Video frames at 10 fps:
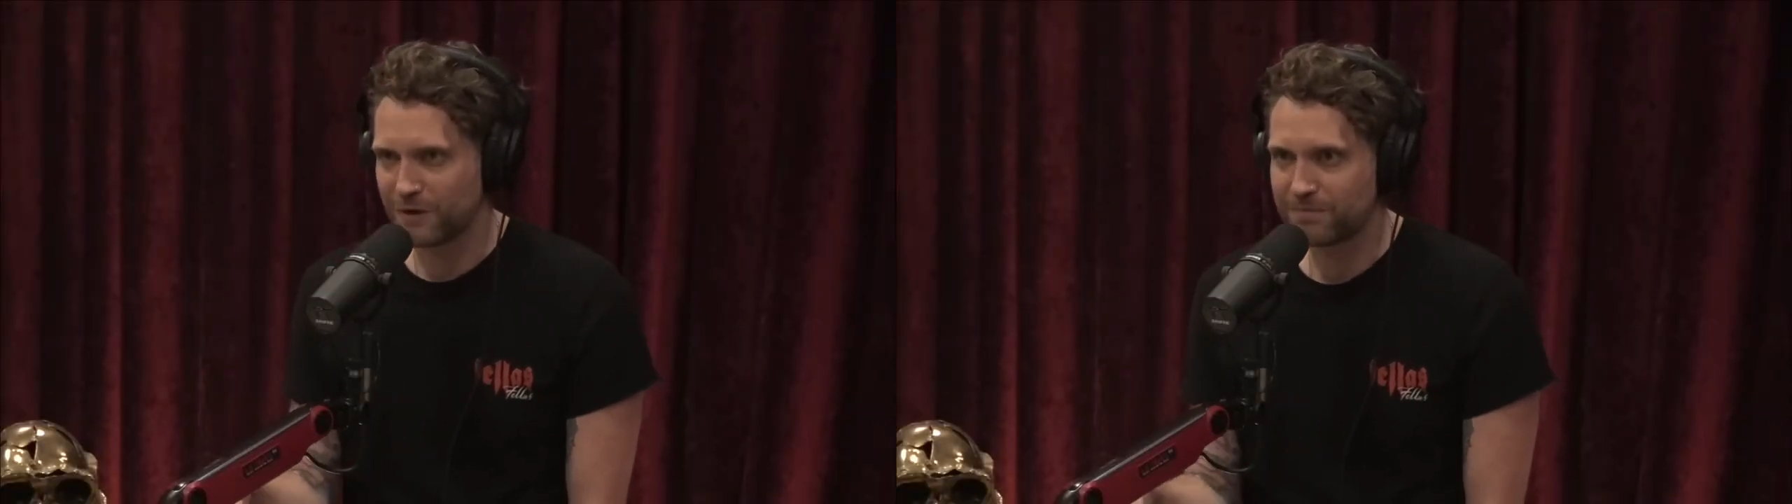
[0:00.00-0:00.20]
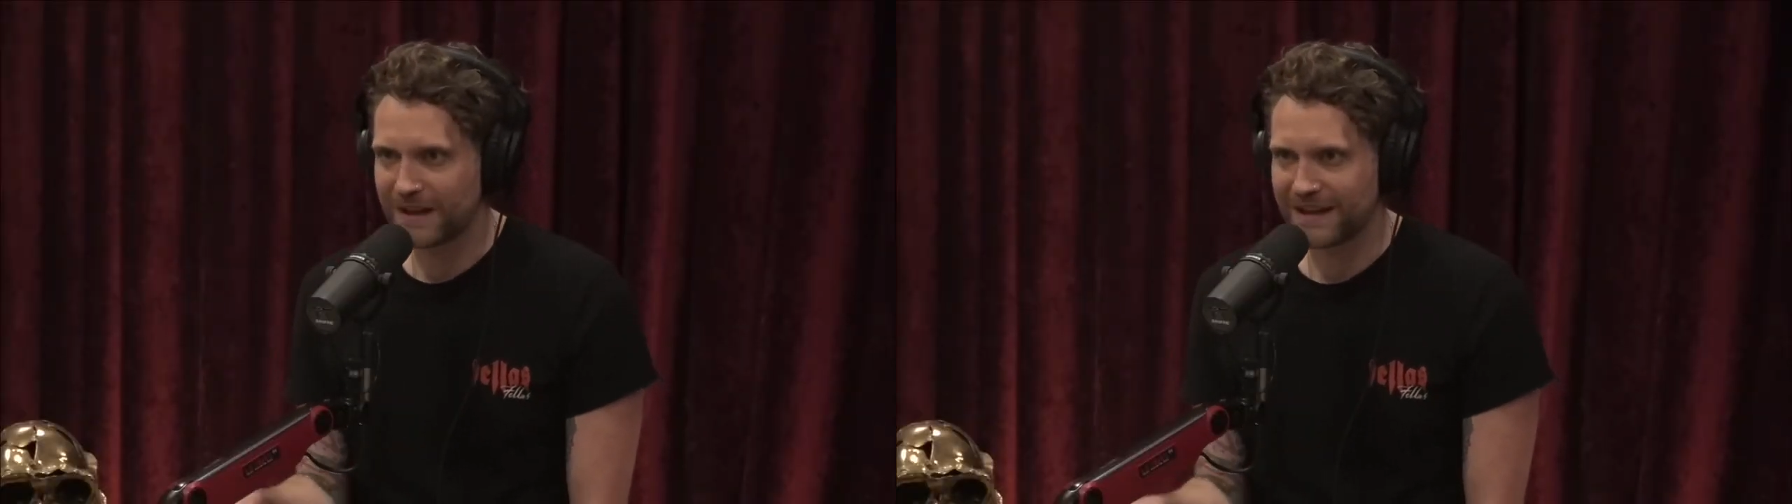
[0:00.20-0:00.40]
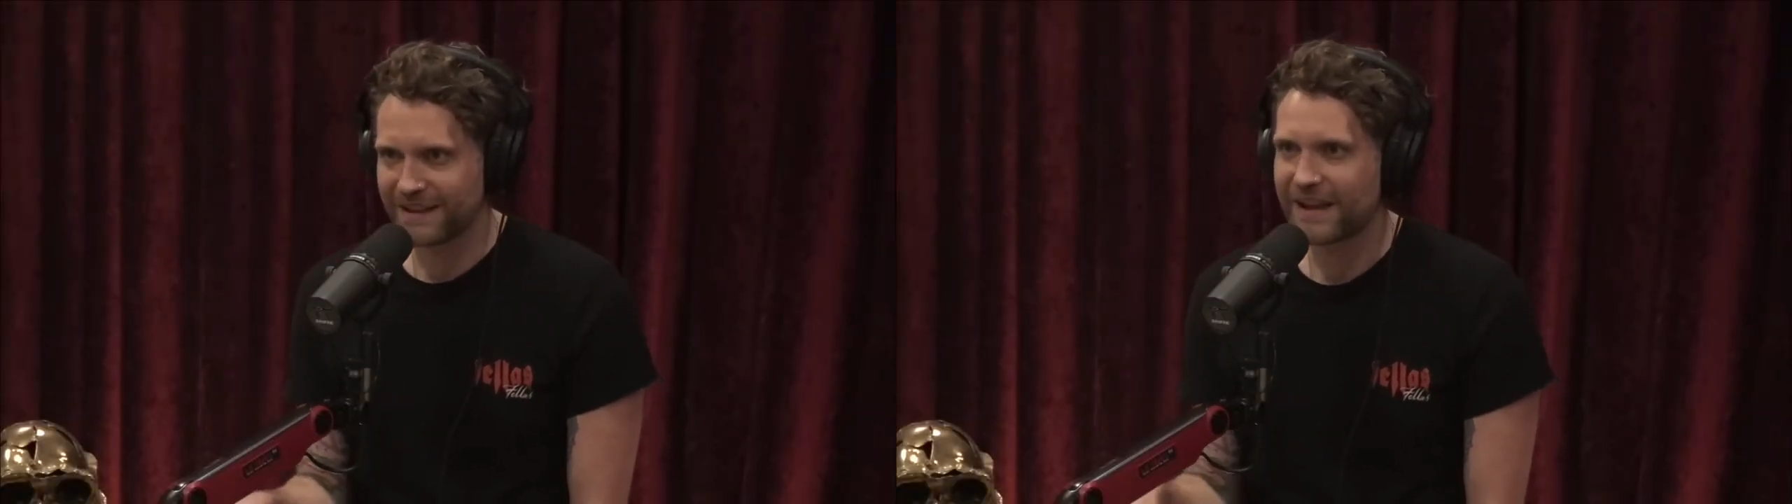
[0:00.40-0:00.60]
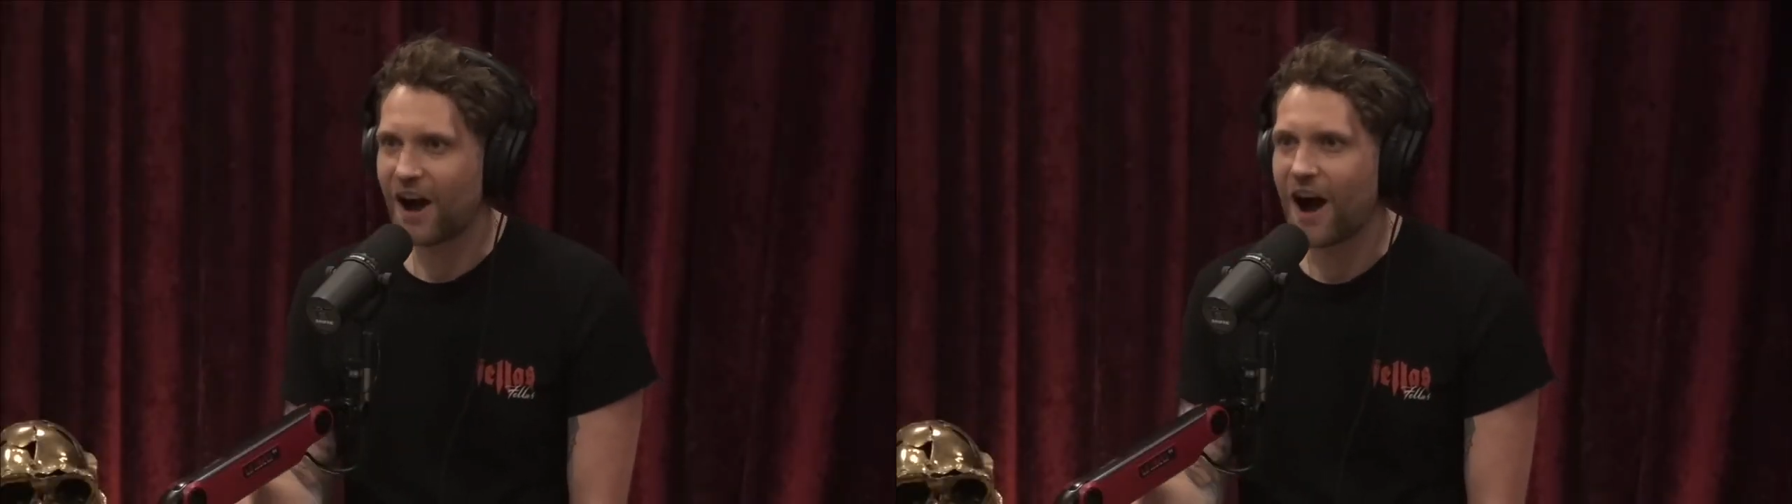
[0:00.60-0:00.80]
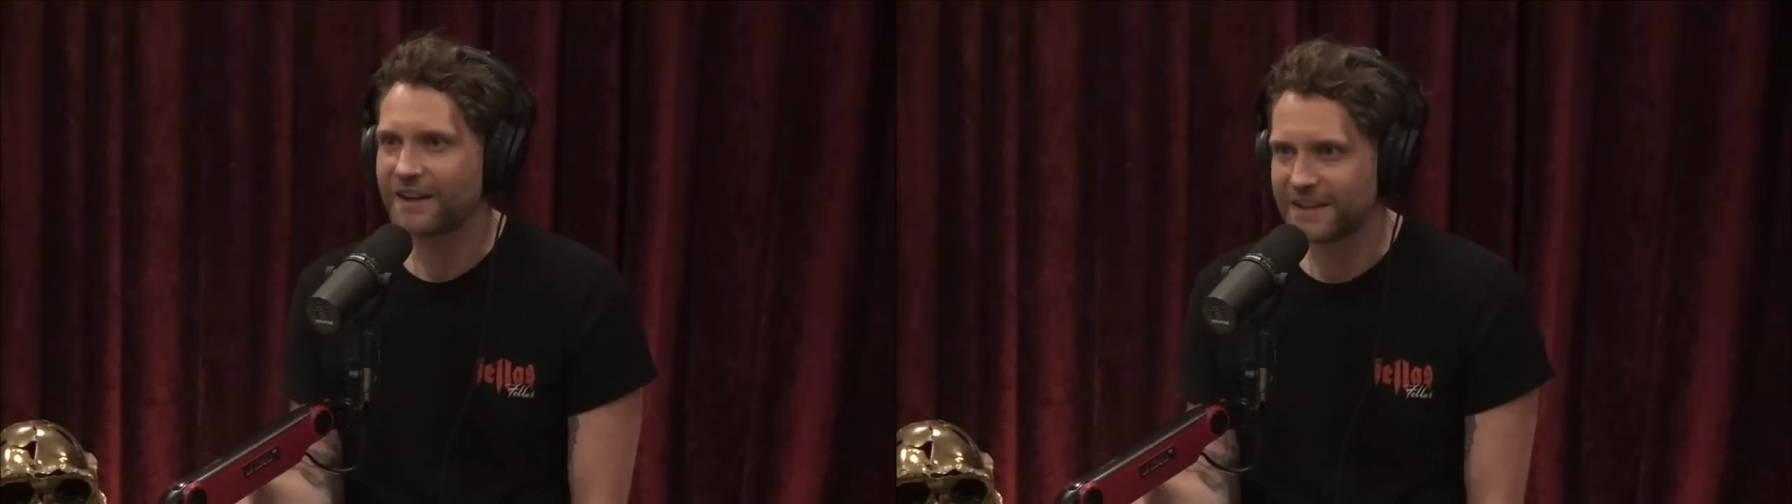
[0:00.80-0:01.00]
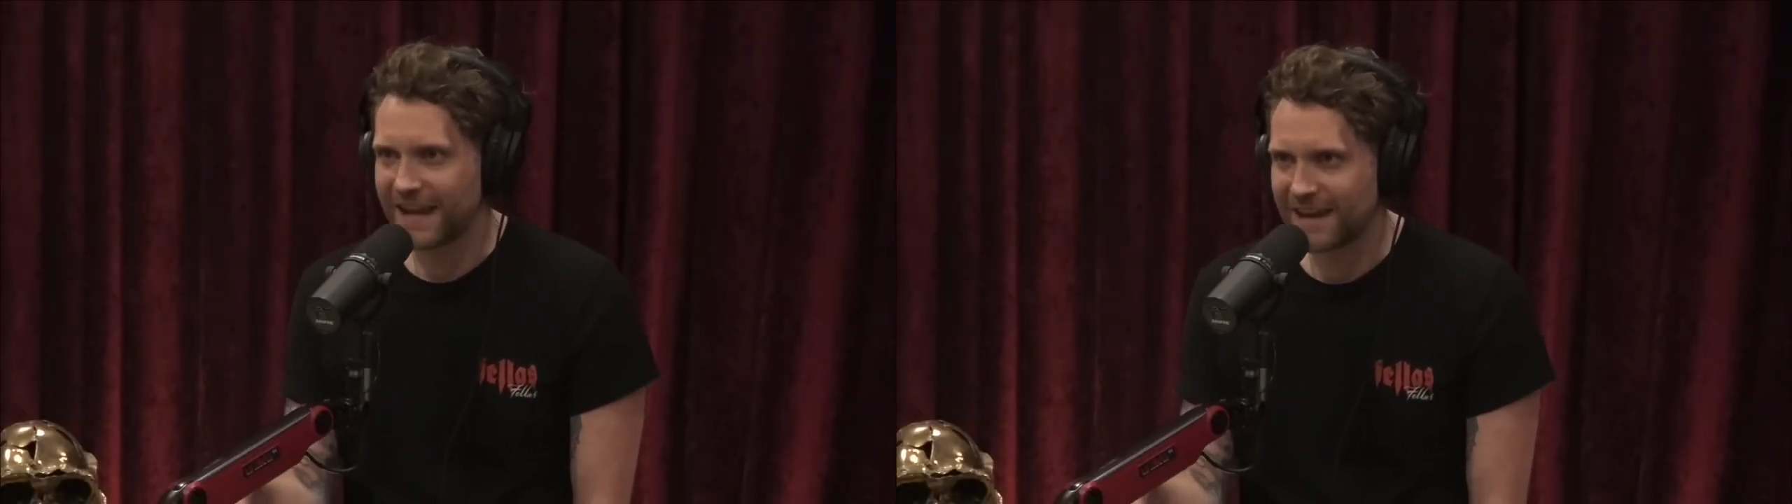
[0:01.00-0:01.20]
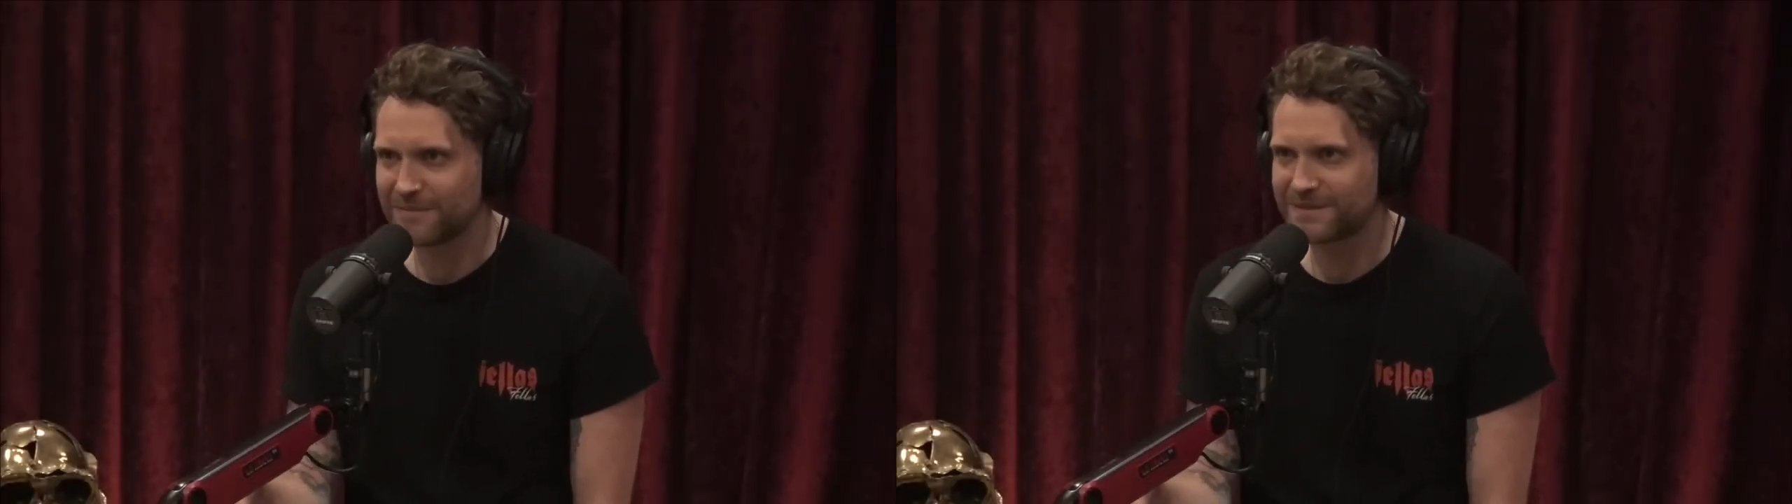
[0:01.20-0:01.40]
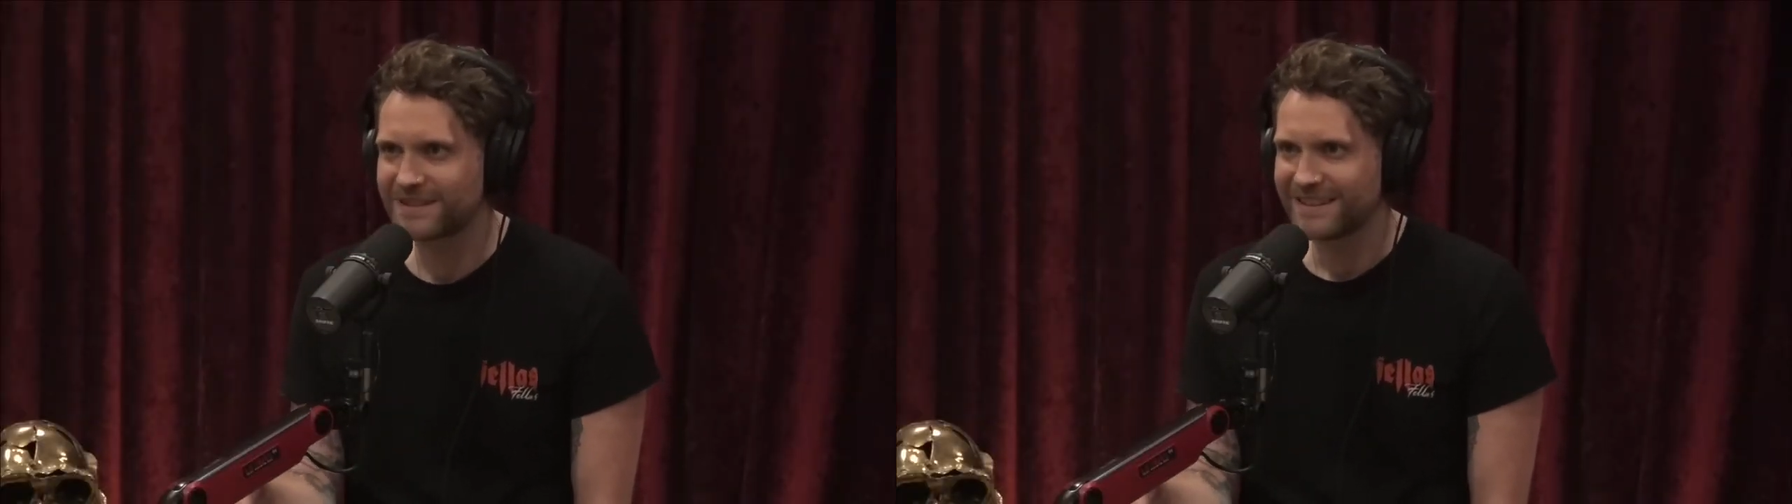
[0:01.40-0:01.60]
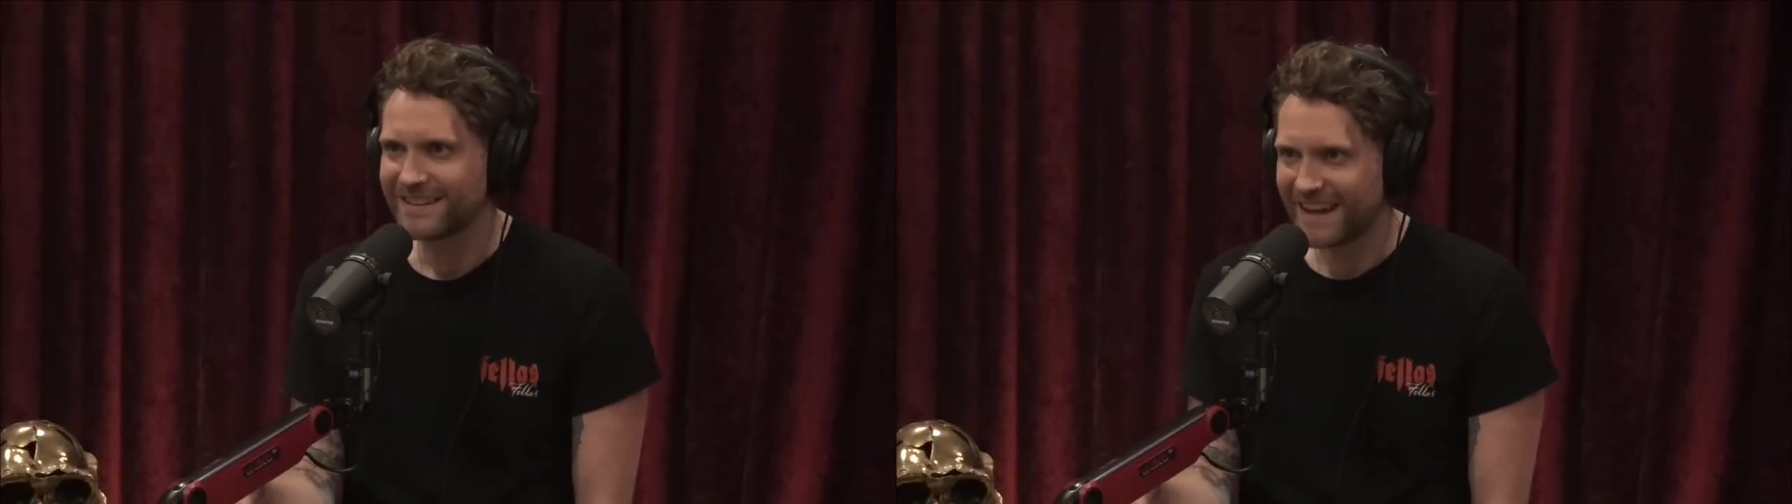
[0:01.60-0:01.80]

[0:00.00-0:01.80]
will play like hockey games